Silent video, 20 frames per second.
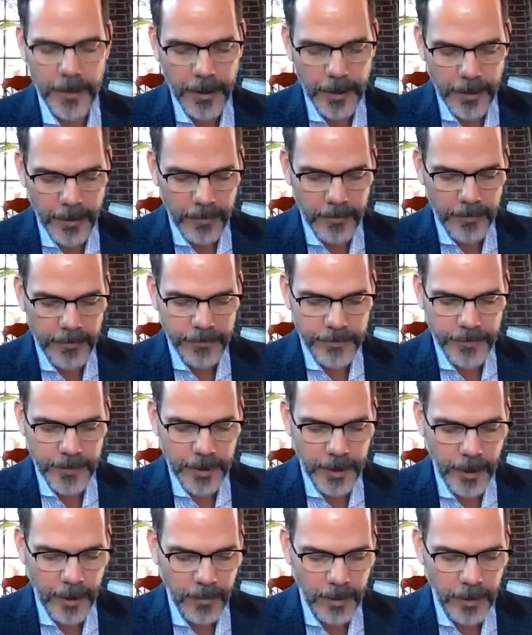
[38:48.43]
of
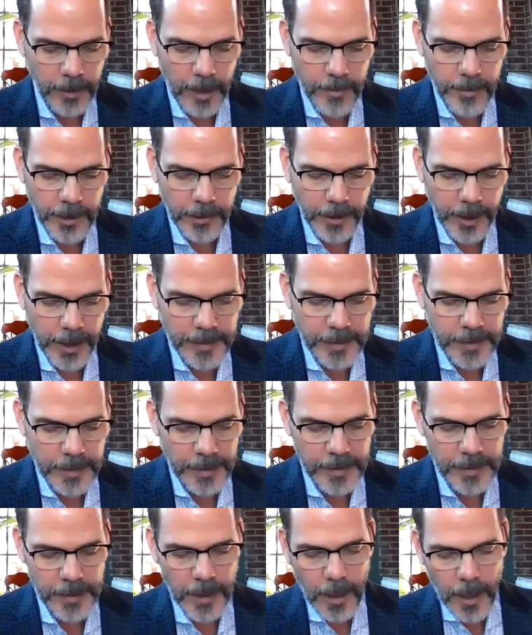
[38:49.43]
you know, climate
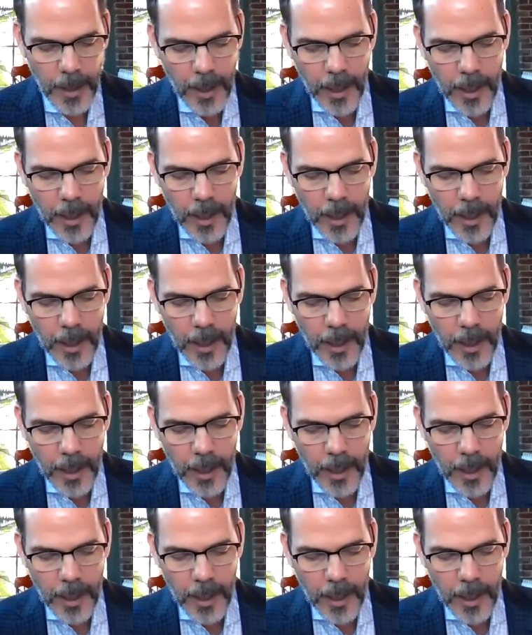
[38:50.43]
crisis.